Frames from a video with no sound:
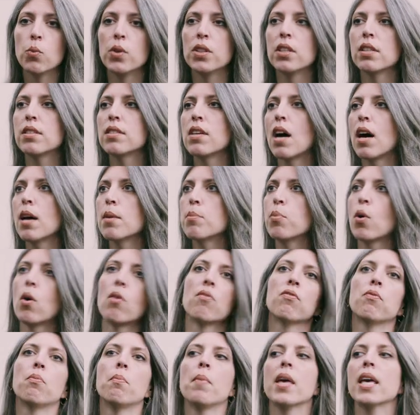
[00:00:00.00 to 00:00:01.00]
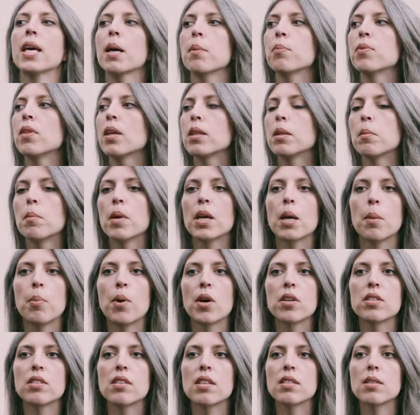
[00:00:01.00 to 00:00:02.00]
with the type of makeup that the makeup
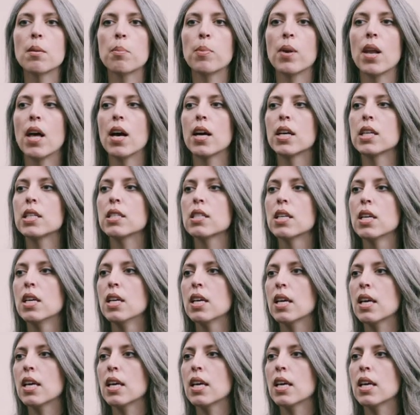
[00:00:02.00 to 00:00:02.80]
artist has applied.